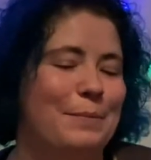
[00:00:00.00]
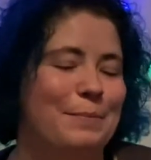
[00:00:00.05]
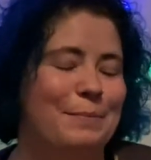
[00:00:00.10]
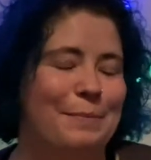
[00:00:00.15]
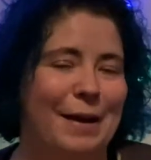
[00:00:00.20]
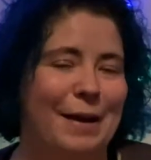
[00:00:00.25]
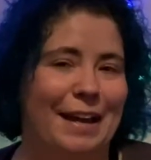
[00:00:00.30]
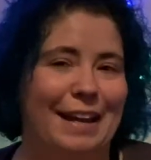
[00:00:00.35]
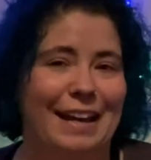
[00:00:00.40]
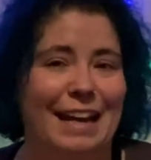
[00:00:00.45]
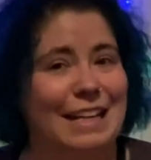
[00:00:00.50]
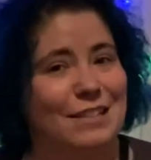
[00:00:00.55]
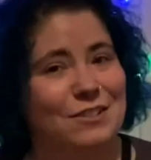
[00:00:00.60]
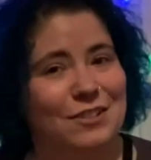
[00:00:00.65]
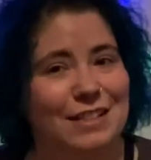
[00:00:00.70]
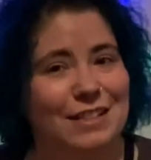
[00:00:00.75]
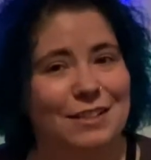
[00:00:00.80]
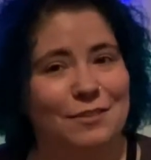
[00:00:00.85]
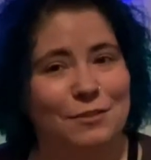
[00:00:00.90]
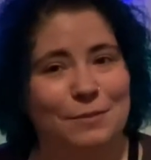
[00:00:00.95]
But as you
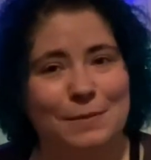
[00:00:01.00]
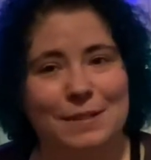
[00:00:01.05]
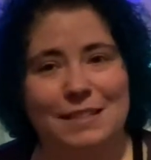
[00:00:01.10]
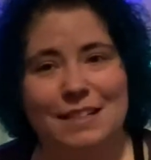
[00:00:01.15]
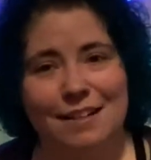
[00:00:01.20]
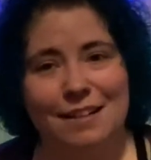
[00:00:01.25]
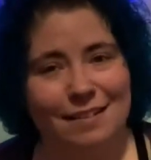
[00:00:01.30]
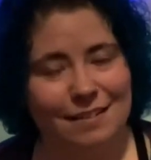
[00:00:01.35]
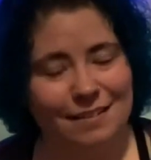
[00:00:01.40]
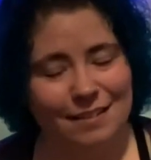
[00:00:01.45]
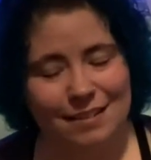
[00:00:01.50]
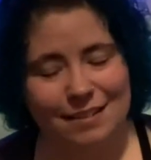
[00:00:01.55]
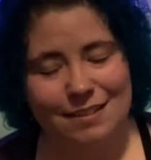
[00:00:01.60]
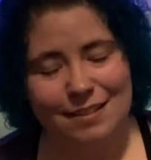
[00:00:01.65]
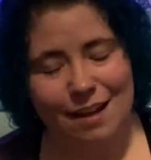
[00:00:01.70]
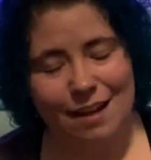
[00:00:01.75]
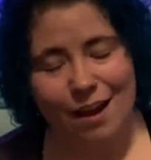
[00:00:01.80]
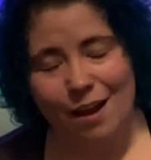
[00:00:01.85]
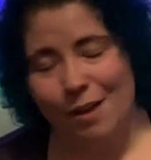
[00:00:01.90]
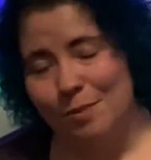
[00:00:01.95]
can tell from the title of this,
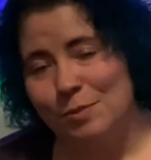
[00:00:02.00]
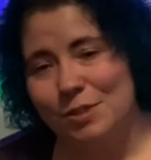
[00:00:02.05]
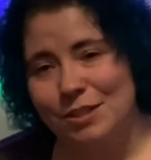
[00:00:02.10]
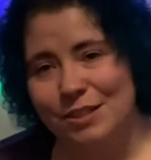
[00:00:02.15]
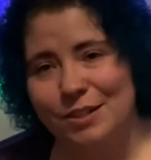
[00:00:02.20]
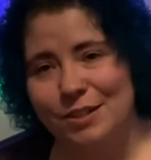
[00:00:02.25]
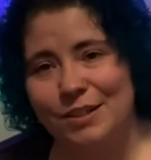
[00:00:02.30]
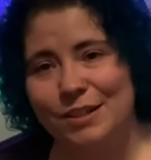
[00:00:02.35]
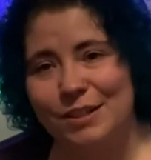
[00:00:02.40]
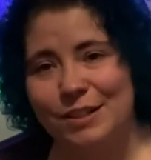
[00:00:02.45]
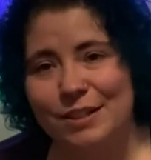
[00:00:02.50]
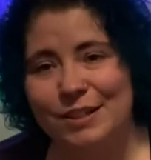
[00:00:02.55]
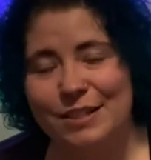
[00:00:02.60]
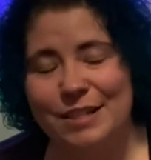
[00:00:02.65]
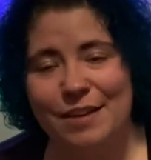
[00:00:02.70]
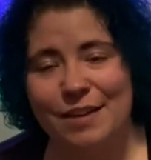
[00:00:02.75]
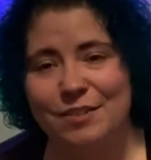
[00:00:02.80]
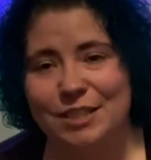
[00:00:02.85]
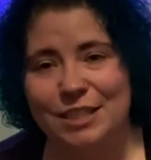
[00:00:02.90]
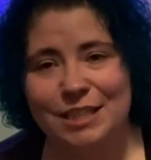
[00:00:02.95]
I'm just gonna
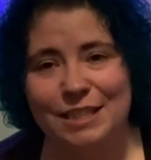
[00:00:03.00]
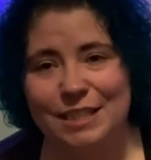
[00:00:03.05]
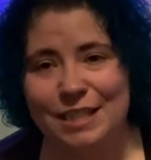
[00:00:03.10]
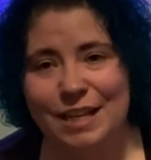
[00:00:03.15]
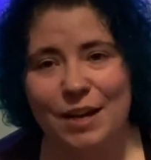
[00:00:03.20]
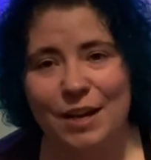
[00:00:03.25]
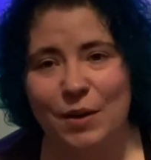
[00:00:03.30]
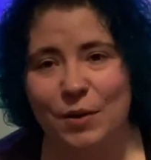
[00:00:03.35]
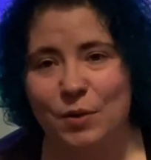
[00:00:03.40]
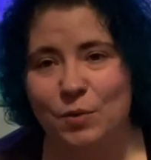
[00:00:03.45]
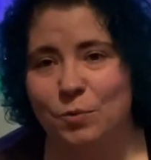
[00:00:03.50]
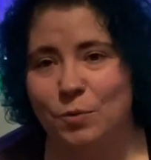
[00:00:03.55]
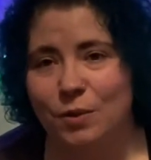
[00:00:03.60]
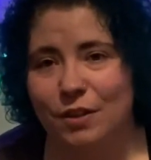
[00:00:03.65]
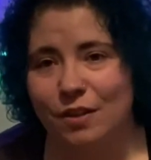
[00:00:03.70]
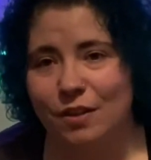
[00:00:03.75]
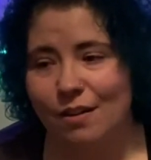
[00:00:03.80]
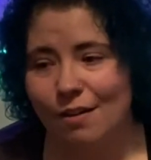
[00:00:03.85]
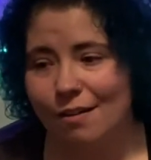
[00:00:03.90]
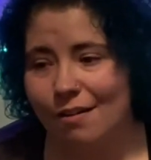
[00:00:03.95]
have a sit down
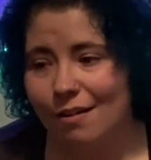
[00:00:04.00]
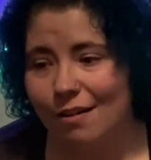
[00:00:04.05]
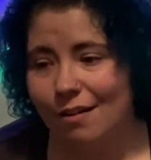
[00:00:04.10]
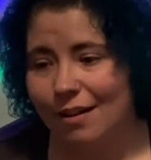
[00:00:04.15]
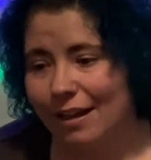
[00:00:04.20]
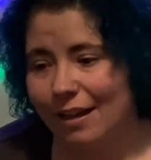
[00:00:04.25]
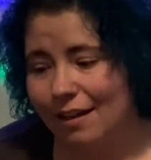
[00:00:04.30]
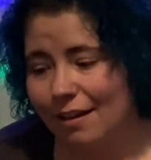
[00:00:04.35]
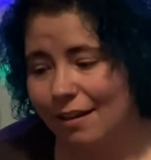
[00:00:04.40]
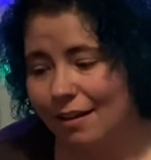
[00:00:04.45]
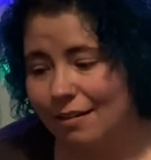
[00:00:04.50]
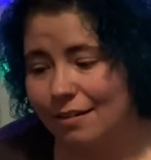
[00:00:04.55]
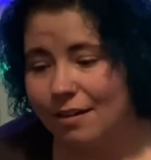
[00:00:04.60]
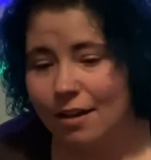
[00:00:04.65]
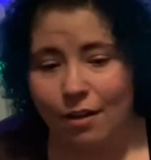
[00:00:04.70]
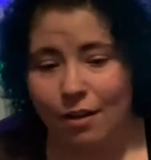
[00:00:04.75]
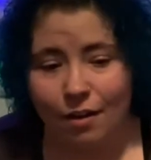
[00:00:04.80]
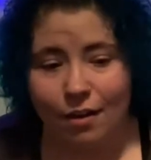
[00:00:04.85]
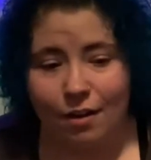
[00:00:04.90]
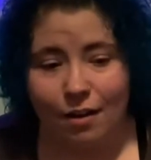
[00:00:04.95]
with y'all and
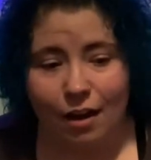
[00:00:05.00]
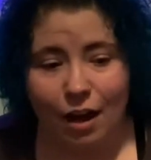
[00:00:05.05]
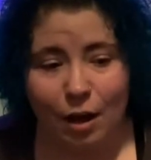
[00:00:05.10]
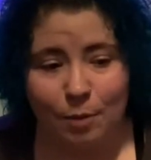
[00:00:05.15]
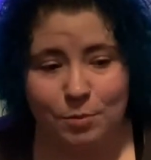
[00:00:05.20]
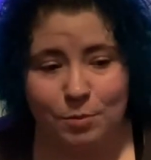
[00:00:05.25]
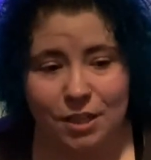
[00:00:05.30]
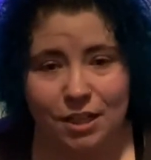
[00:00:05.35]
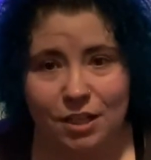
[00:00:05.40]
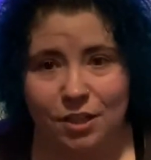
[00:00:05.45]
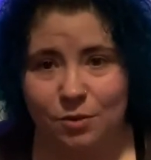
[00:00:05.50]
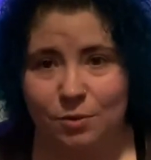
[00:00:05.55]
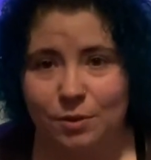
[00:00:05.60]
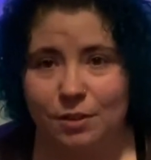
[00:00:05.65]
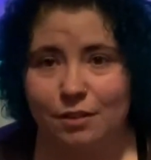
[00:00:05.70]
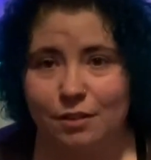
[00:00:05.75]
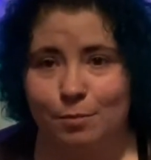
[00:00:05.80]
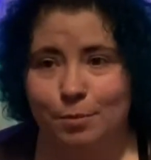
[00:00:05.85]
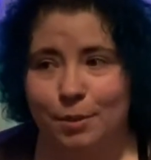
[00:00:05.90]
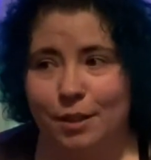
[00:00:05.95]
update you a
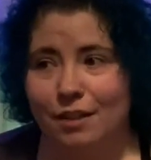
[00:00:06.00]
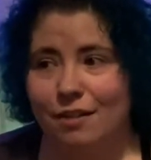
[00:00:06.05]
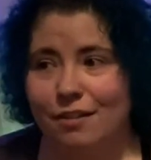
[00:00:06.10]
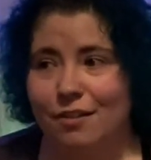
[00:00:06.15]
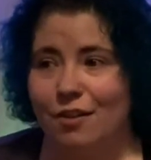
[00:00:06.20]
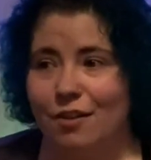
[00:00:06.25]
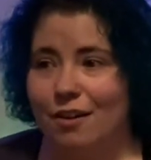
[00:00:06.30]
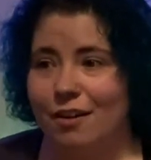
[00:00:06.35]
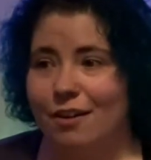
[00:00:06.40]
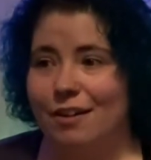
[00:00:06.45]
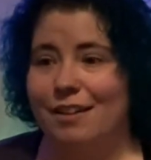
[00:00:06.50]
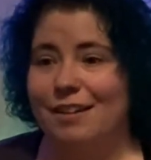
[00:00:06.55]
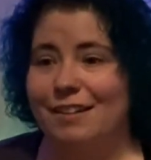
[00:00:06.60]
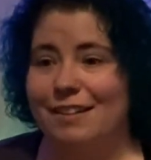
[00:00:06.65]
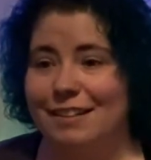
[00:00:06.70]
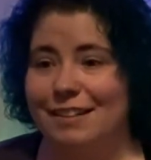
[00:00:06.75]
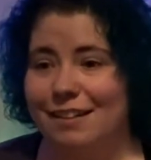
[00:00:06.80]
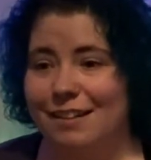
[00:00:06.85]
little bit on